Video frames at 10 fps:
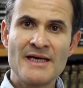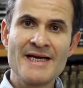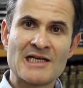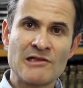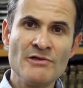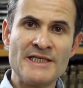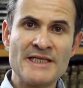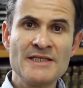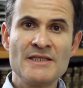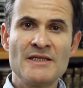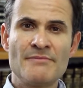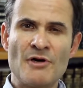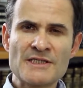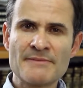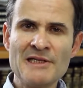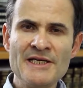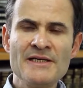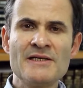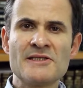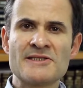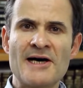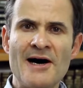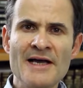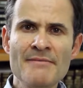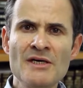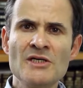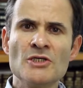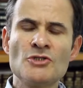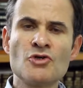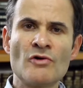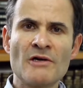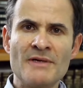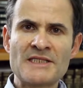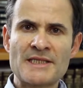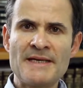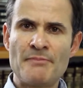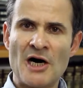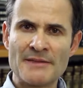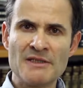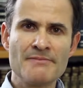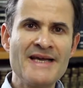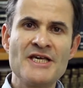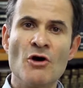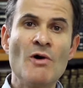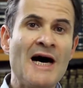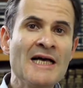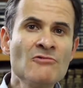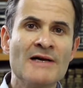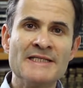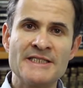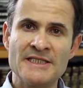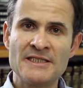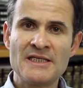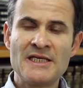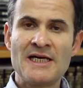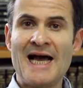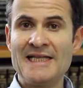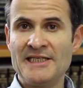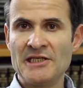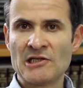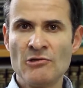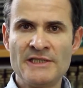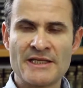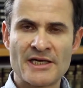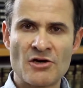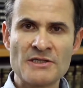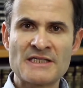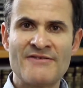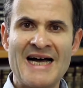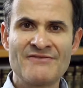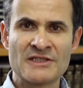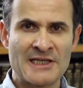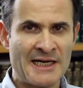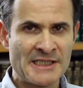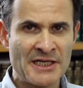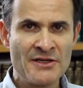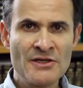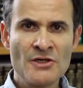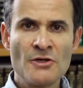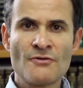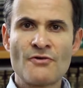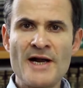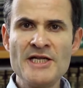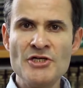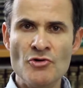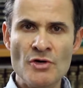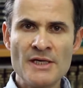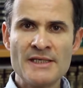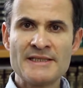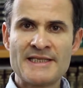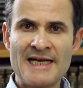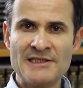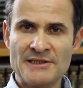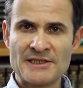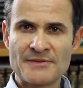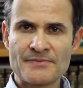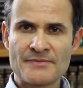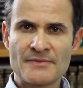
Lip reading: including possibly time during which the apartment may go unrented, and including the cost of advertising for a new tenant.